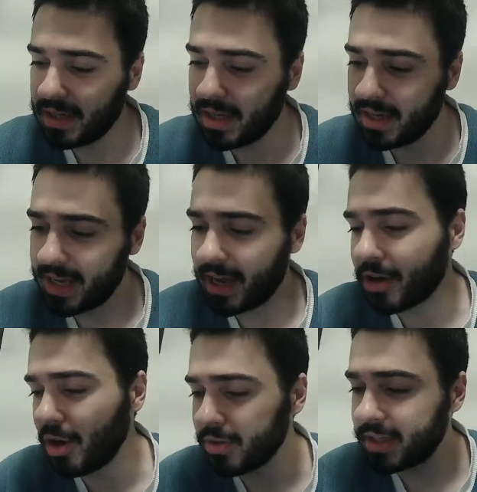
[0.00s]

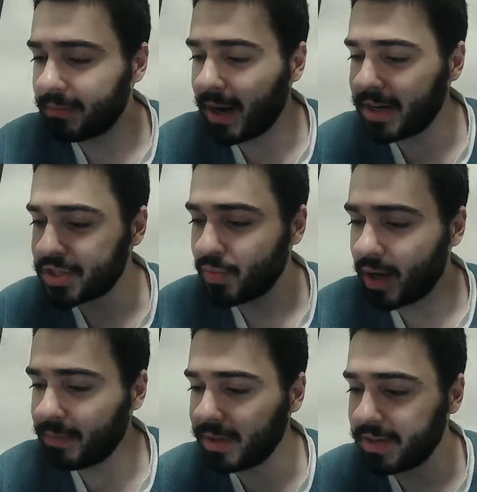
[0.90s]
Coughlin a
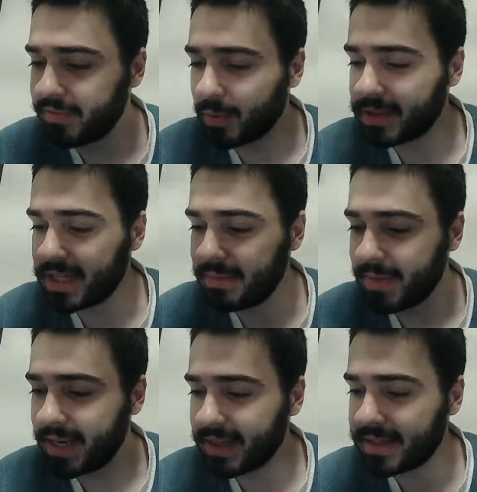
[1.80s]
-1, played 14
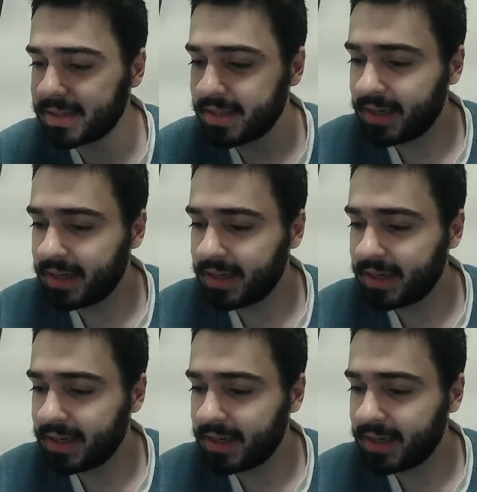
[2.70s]
minutes.